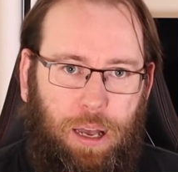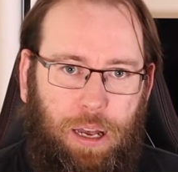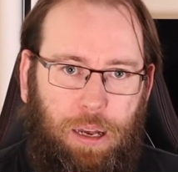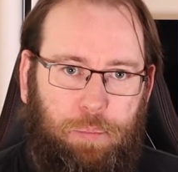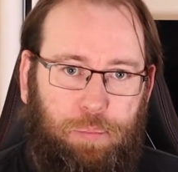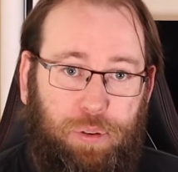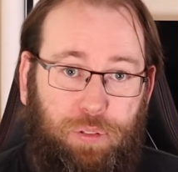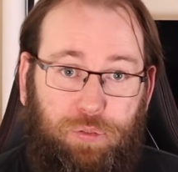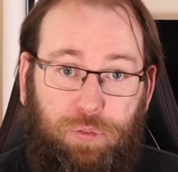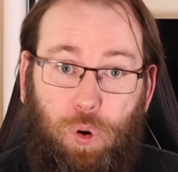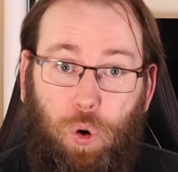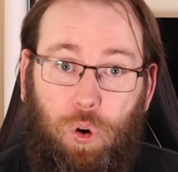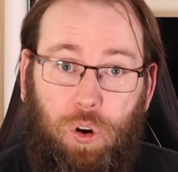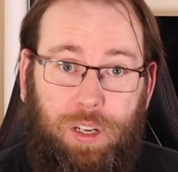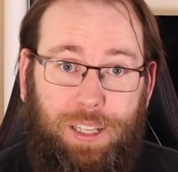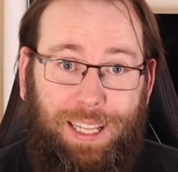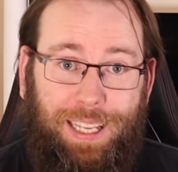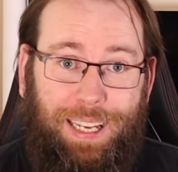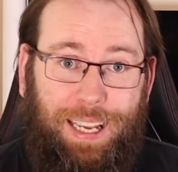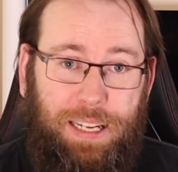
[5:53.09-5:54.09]
before
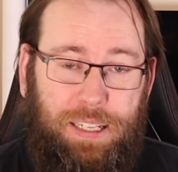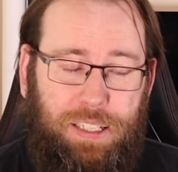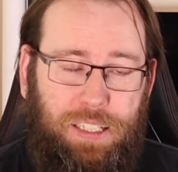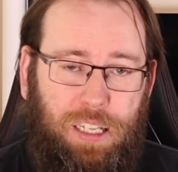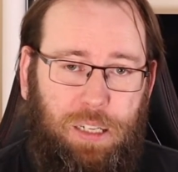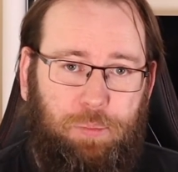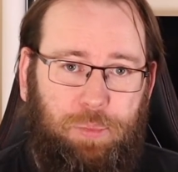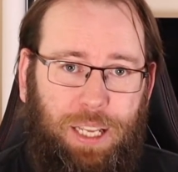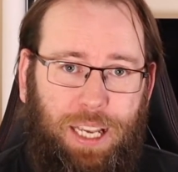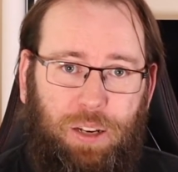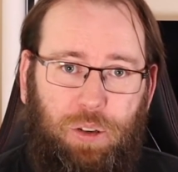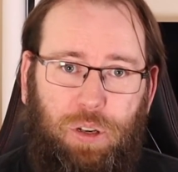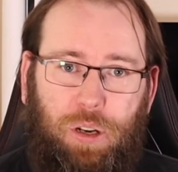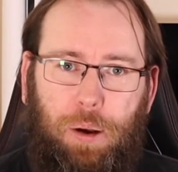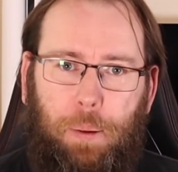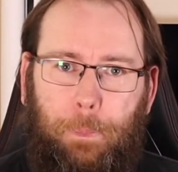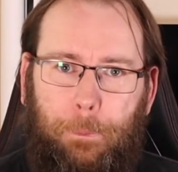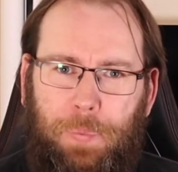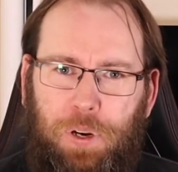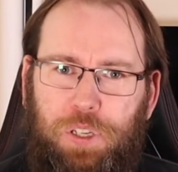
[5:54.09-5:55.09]
they get shipped out.
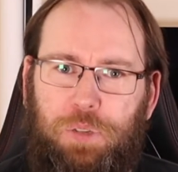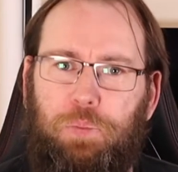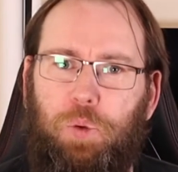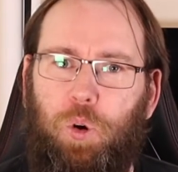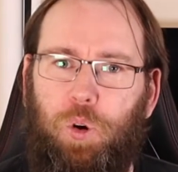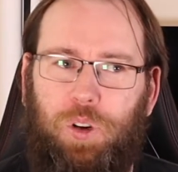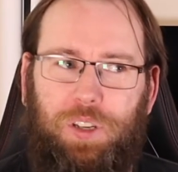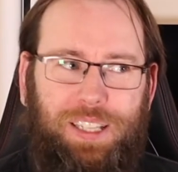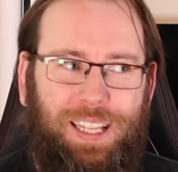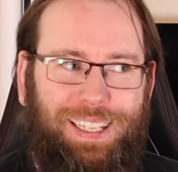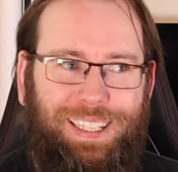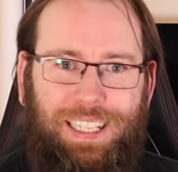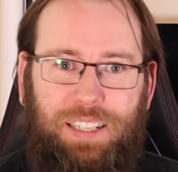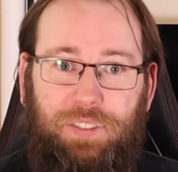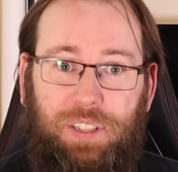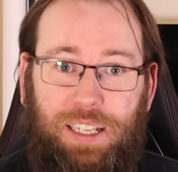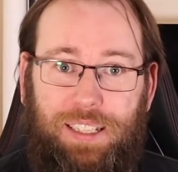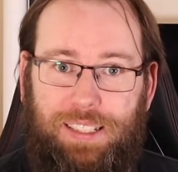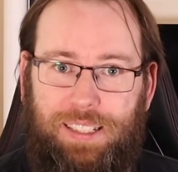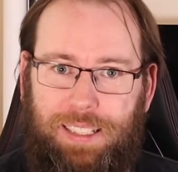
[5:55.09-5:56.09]
Much more than
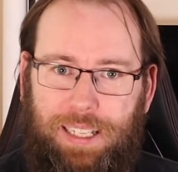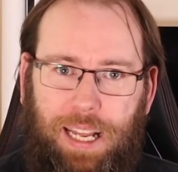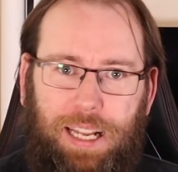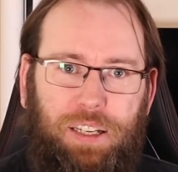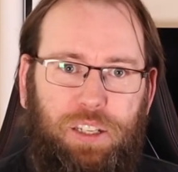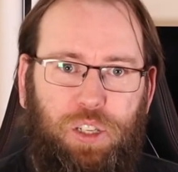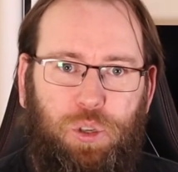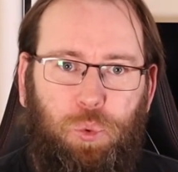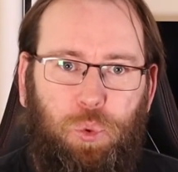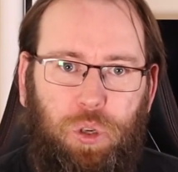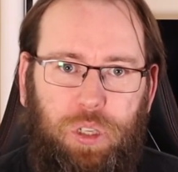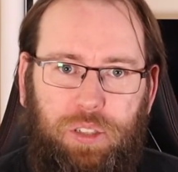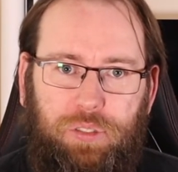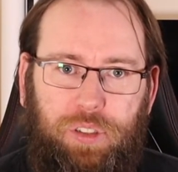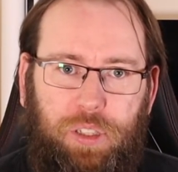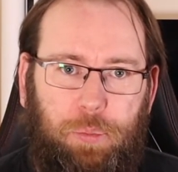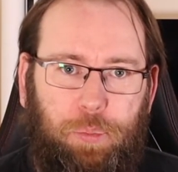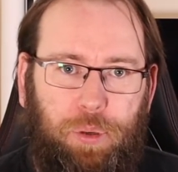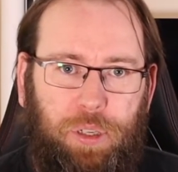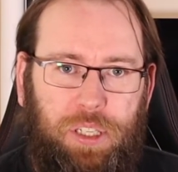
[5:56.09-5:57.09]
even a standard would if
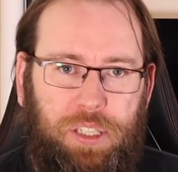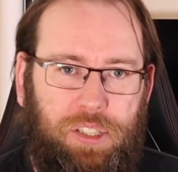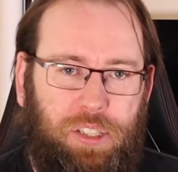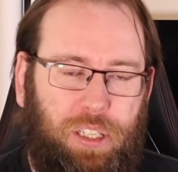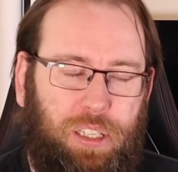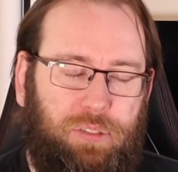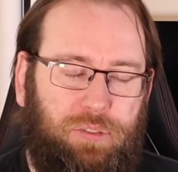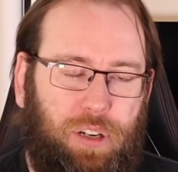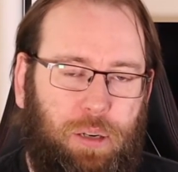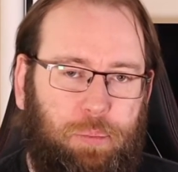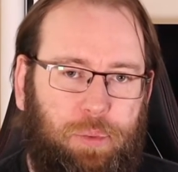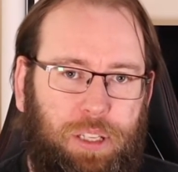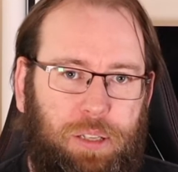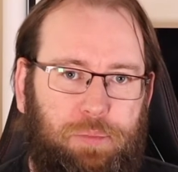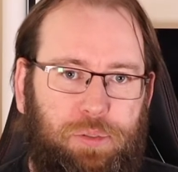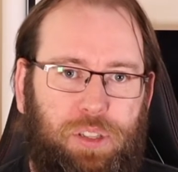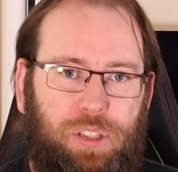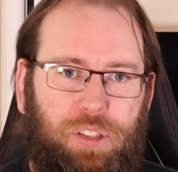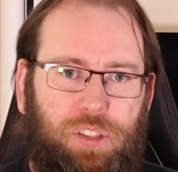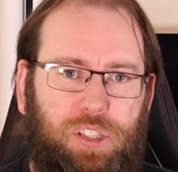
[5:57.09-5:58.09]
you're purchasing it from
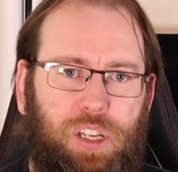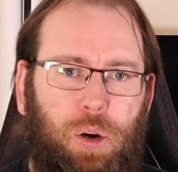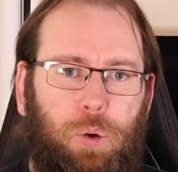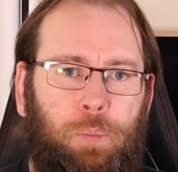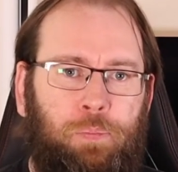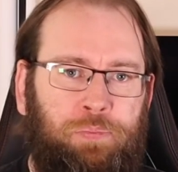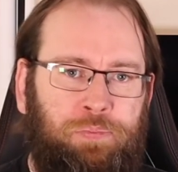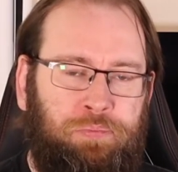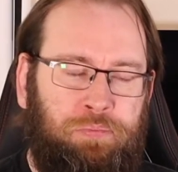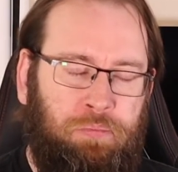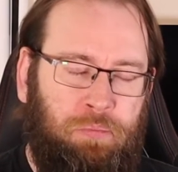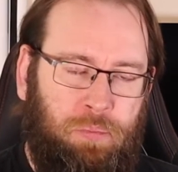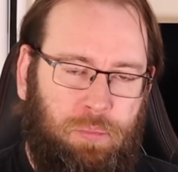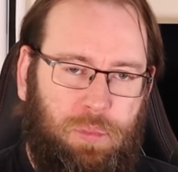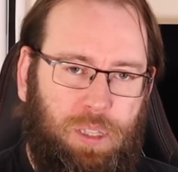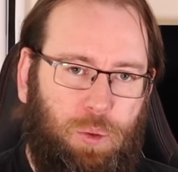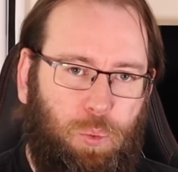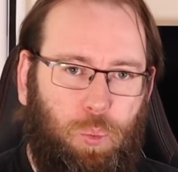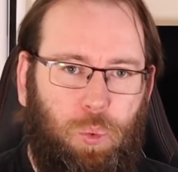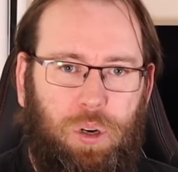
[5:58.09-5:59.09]
Gibson. So
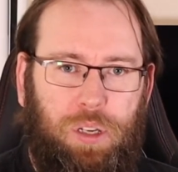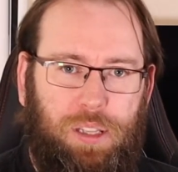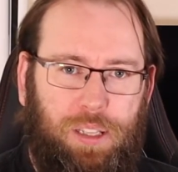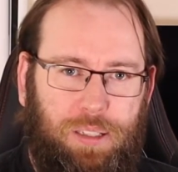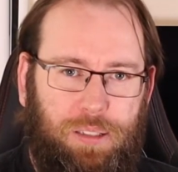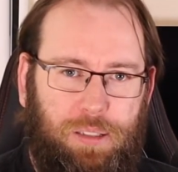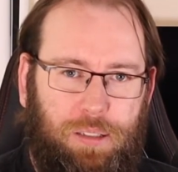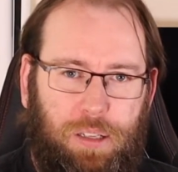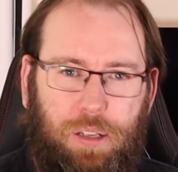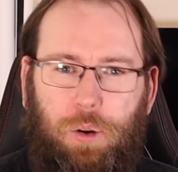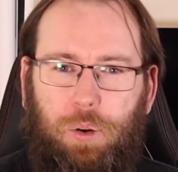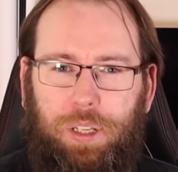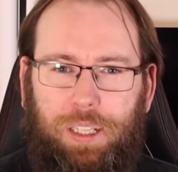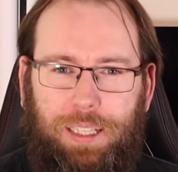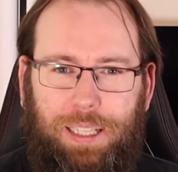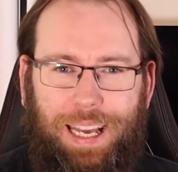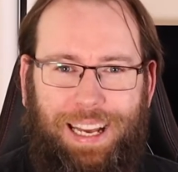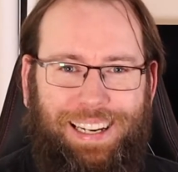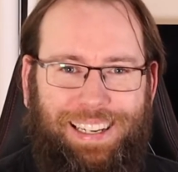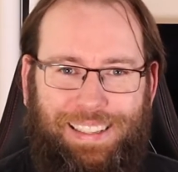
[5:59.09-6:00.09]
worth noting
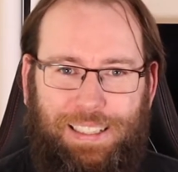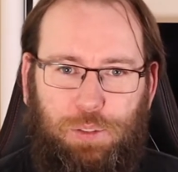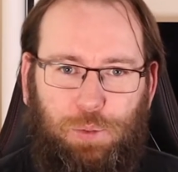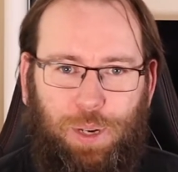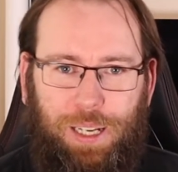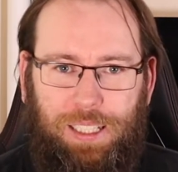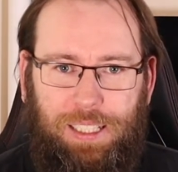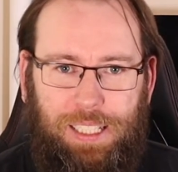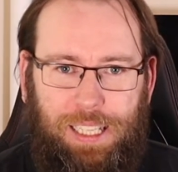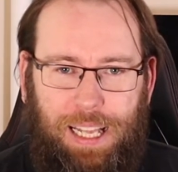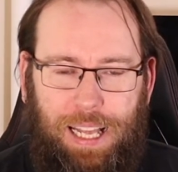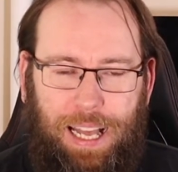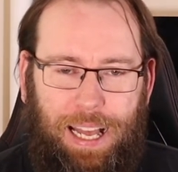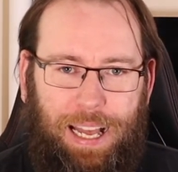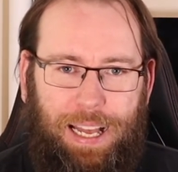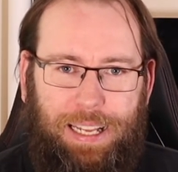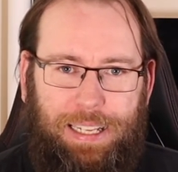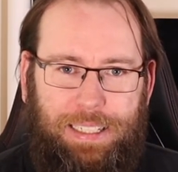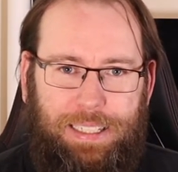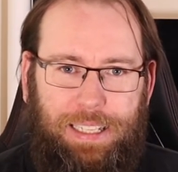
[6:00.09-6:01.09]
that as well.
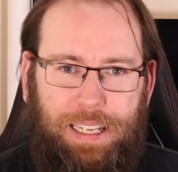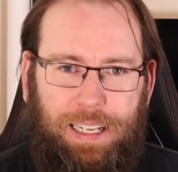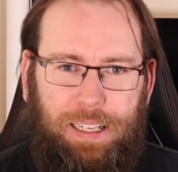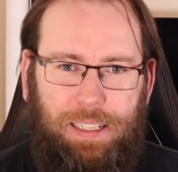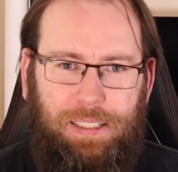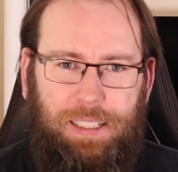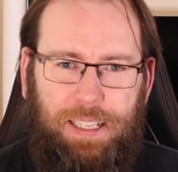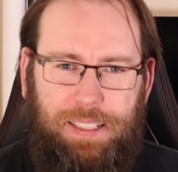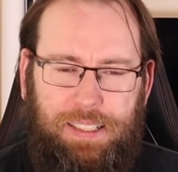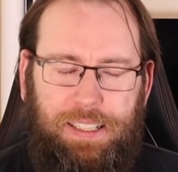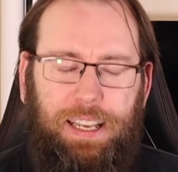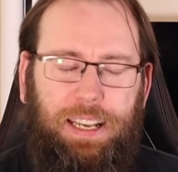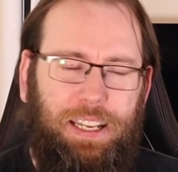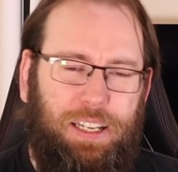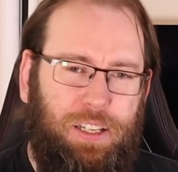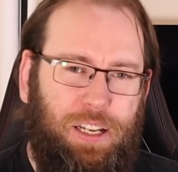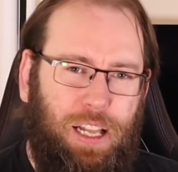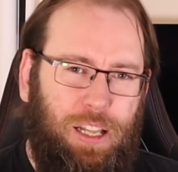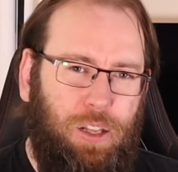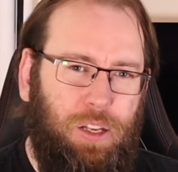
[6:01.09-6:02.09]
And let's take
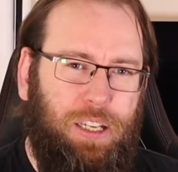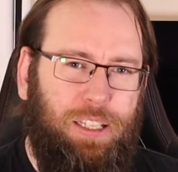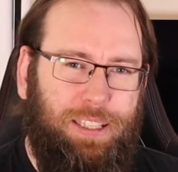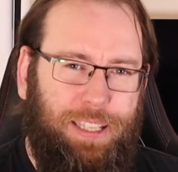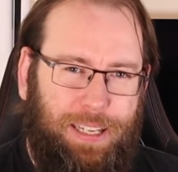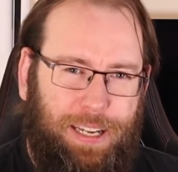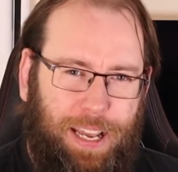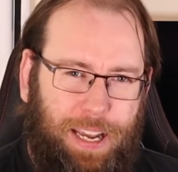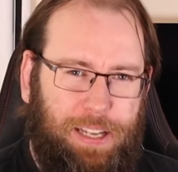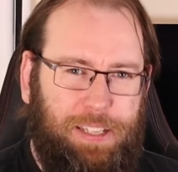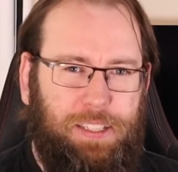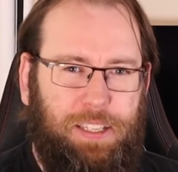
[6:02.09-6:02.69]
a look at the next